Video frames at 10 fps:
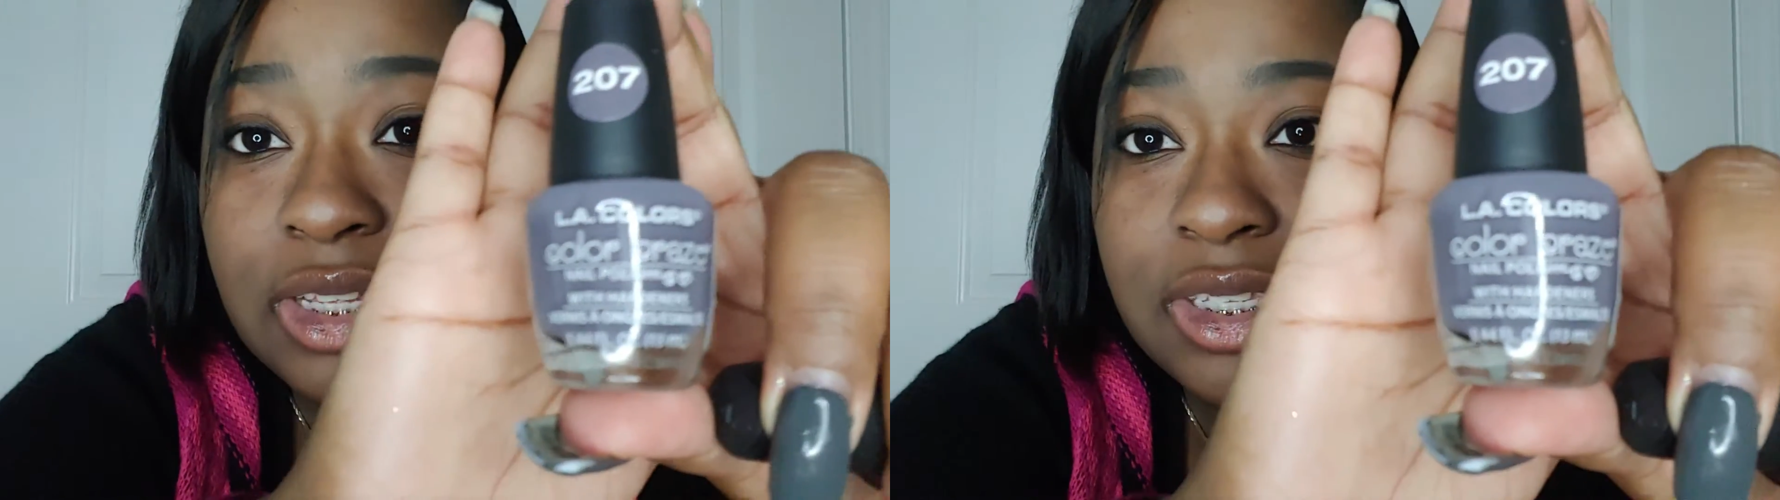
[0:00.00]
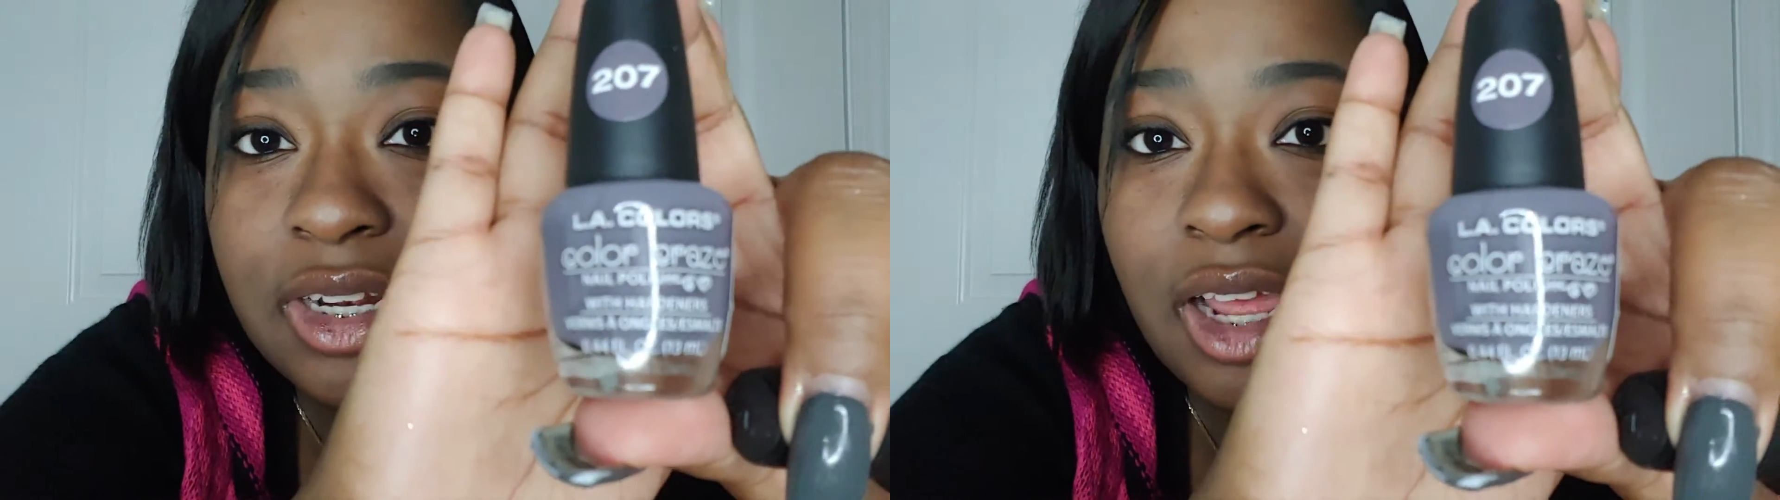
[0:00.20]

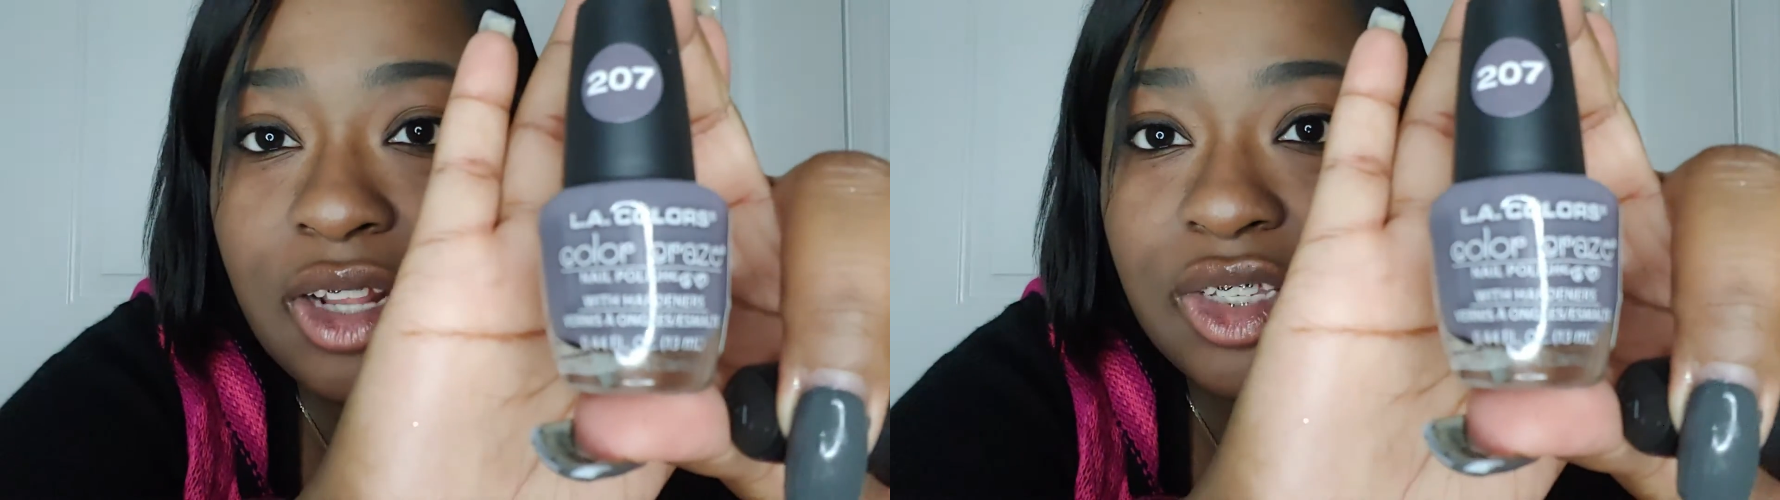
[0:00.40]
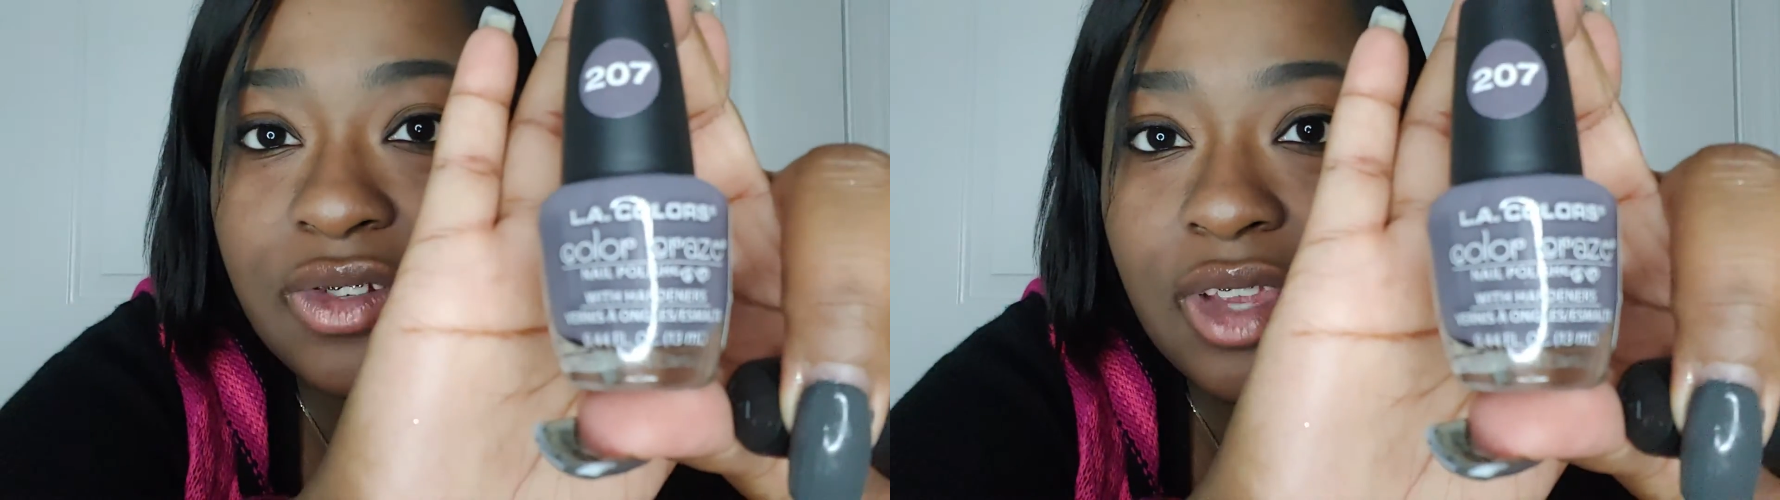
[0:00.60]
it's a
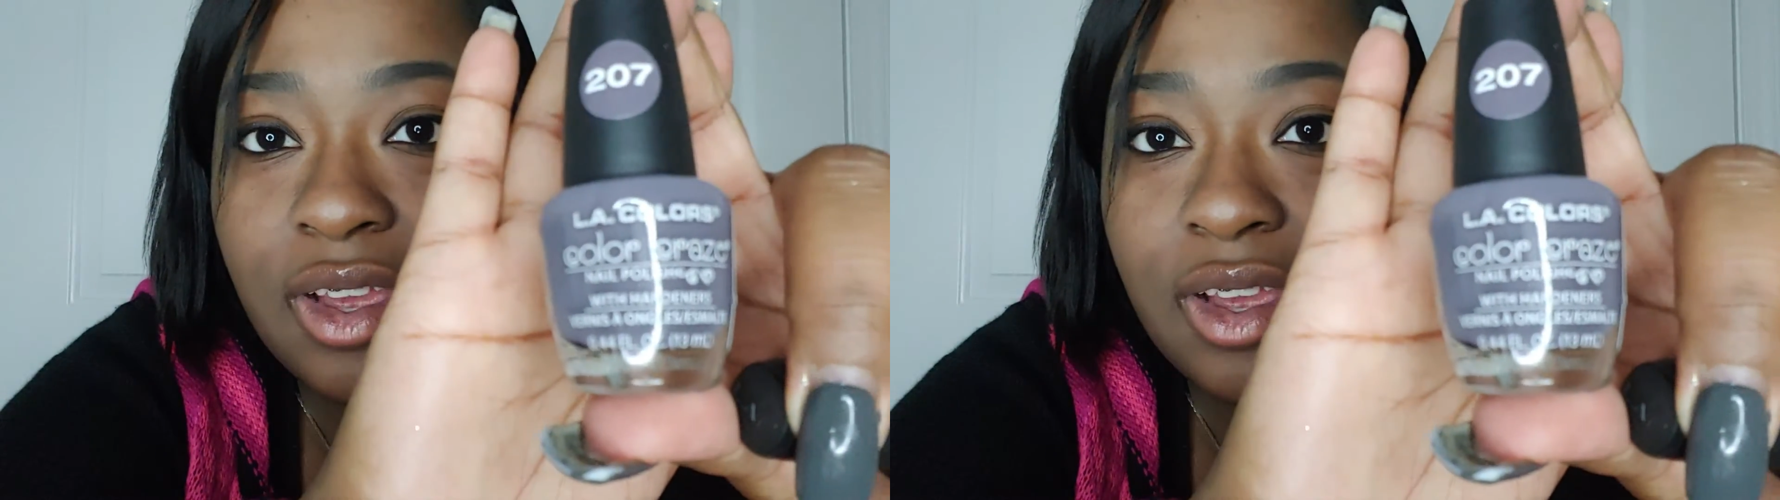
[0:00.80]
Dollar Tree,